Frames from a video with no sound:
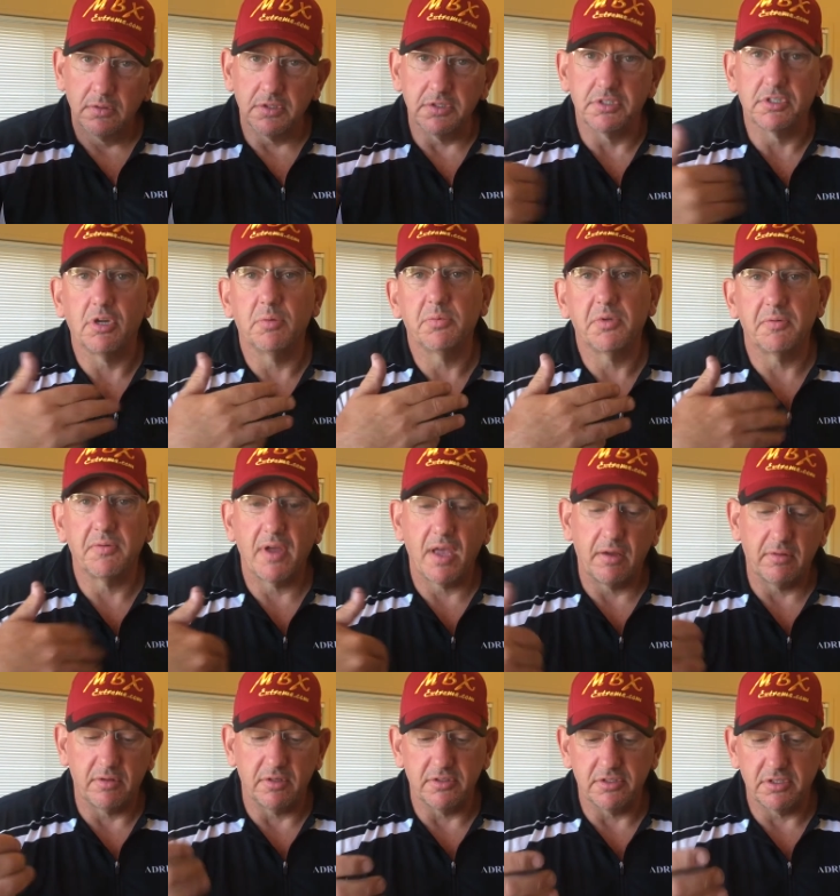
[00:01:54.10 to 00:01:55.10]
scoop the
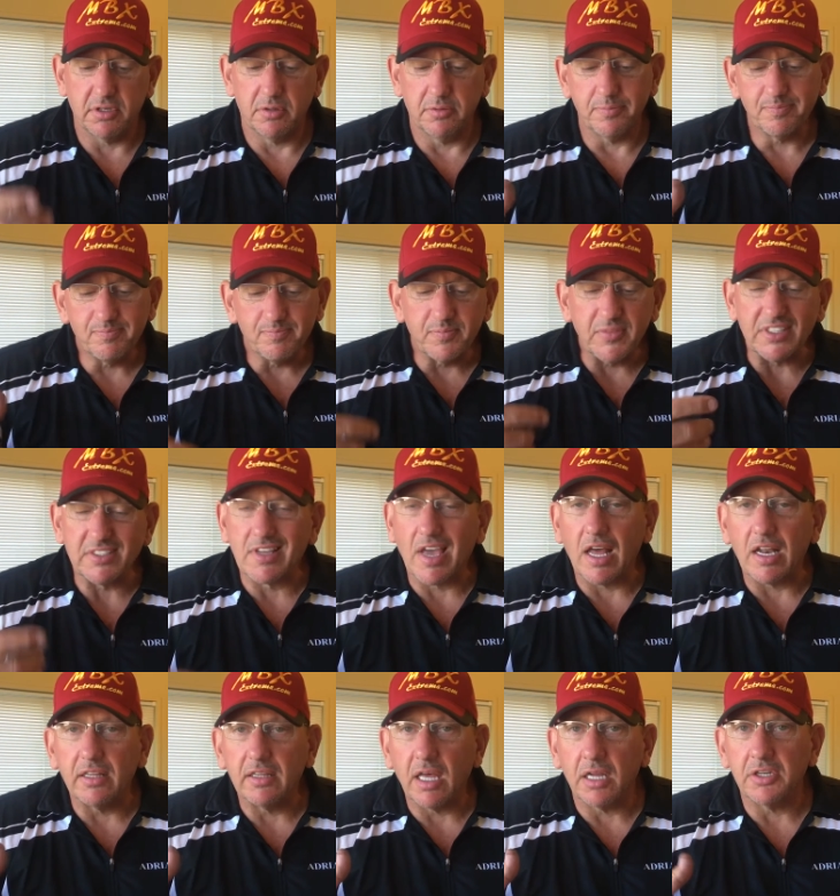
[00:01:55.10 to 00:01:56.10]
round. So it's
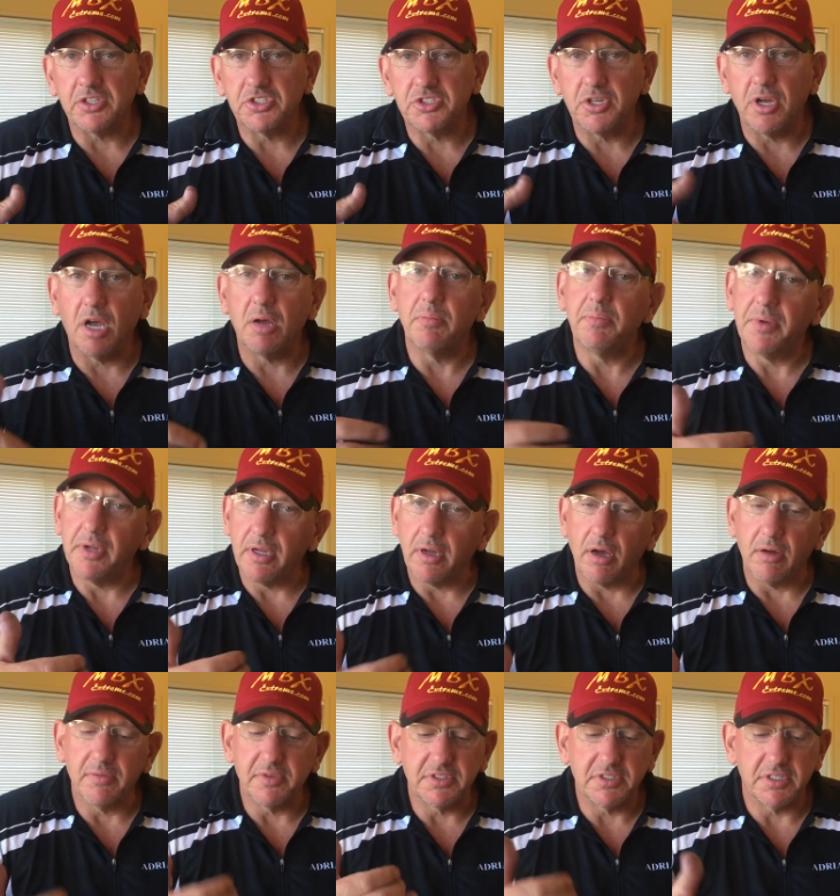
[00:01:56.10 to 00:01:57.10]
kind of done its job, but
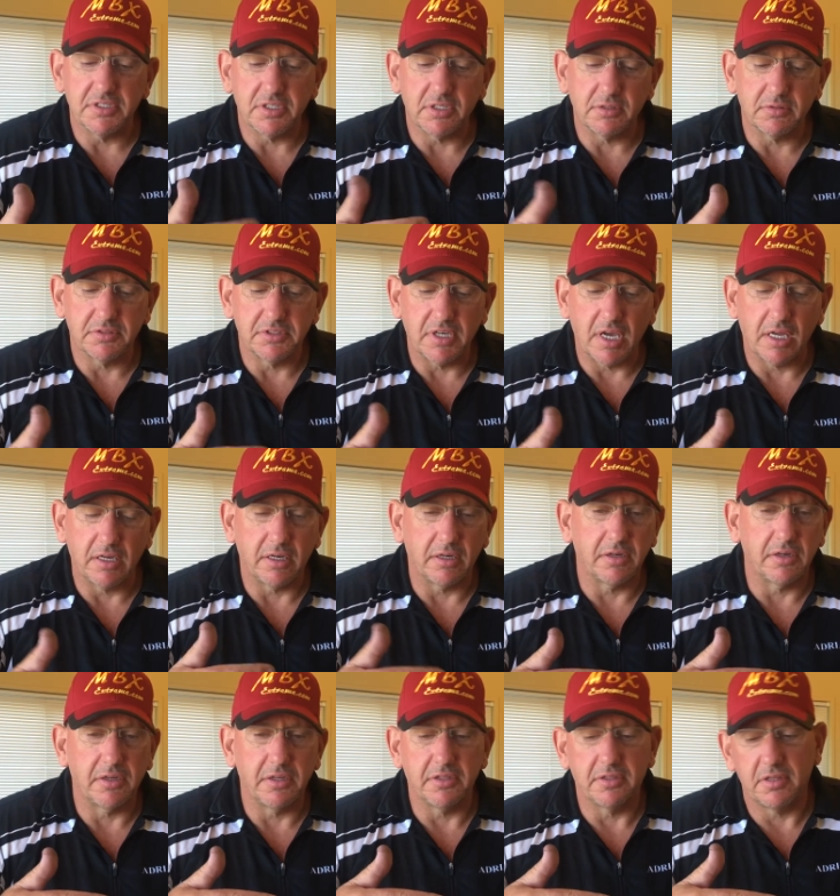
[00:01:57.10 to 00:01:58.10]
obviously it's a little tight
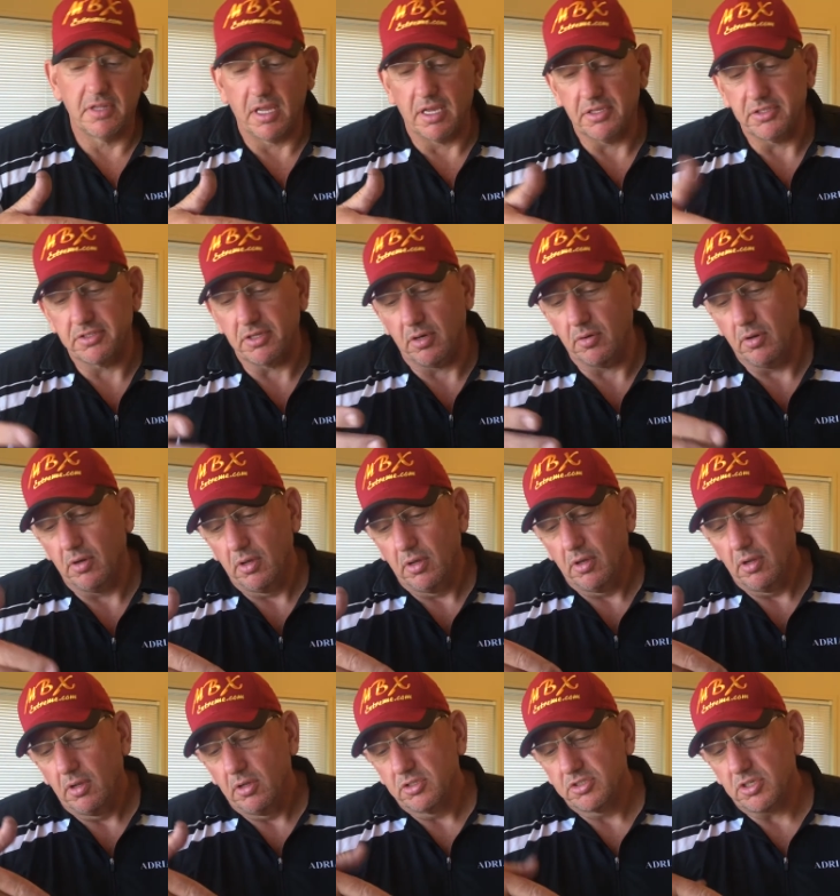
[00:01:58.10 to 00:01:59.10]
underneath there. So
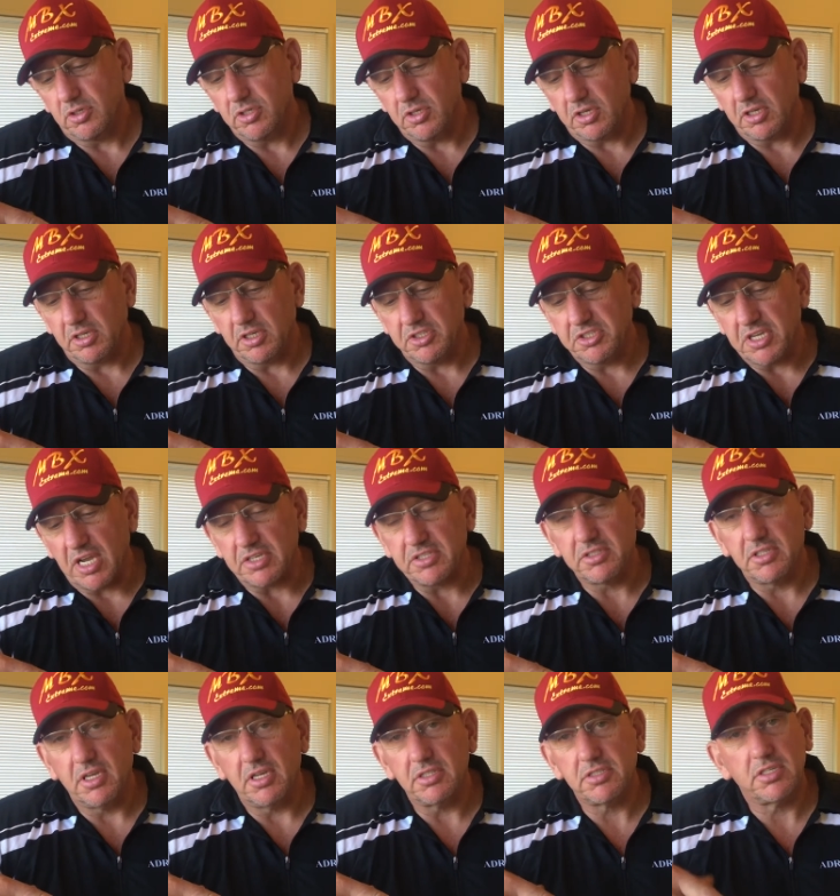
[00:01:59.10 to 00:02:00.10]
you can
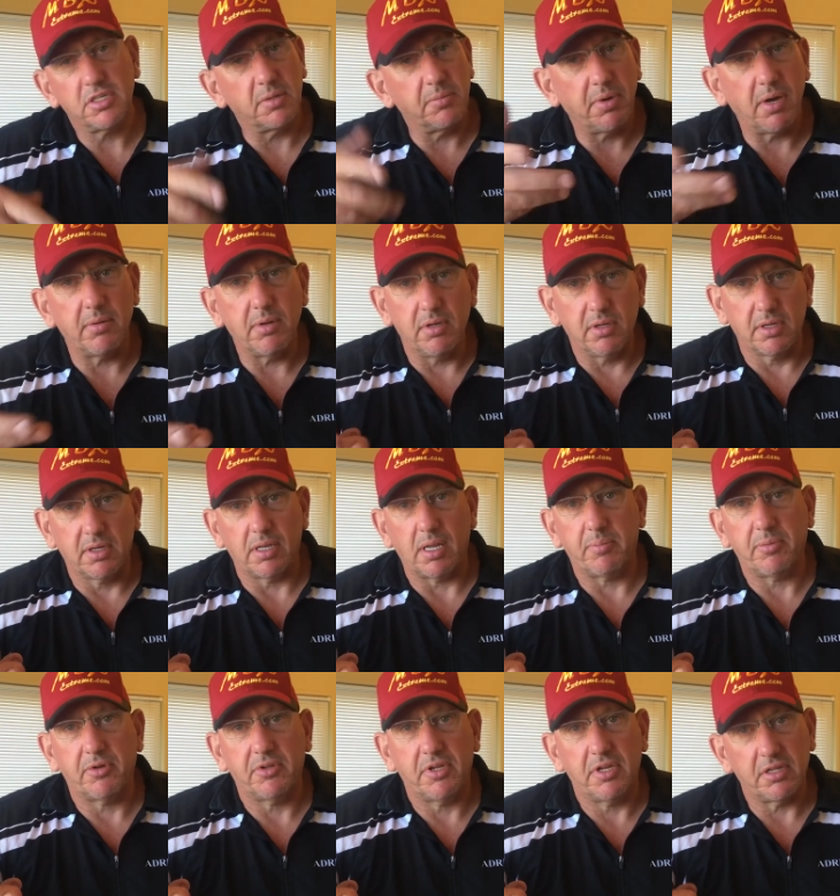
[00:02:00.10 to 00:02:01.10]
adjust this. You can probably look it
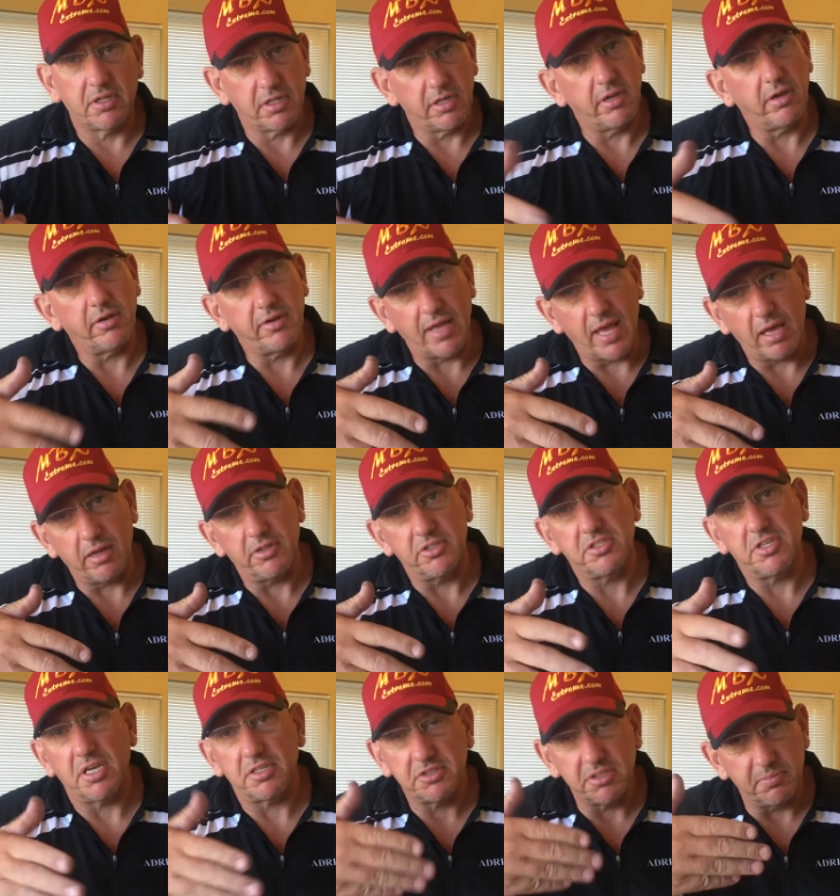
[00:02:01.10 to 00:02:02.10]
up on the internet on how to
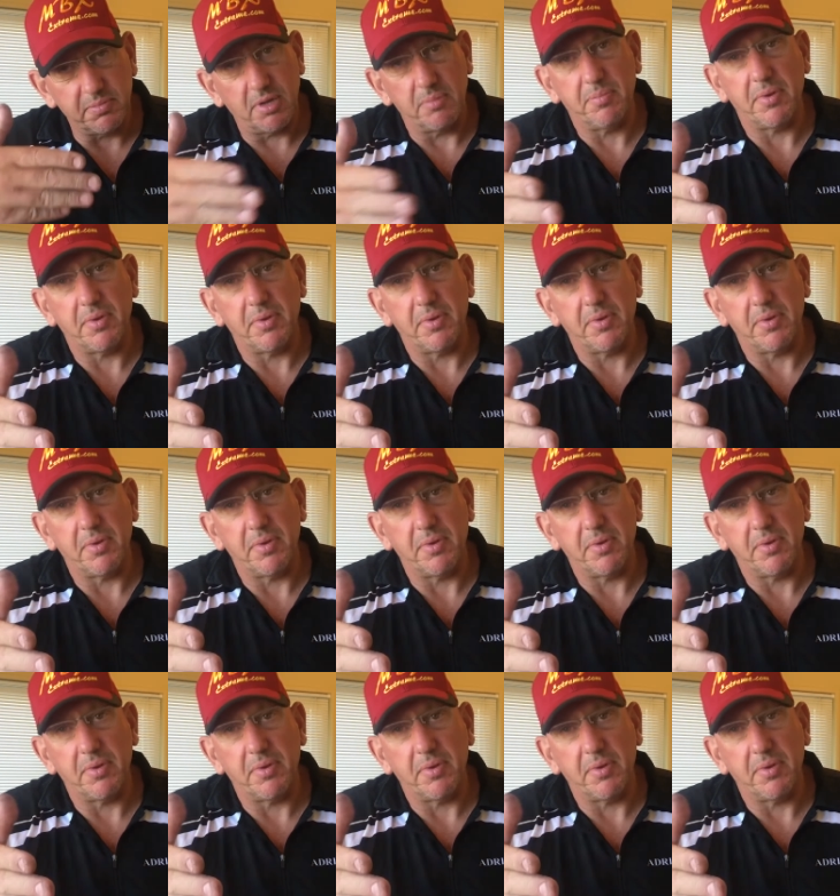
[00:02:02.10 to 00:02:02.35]
adjust it by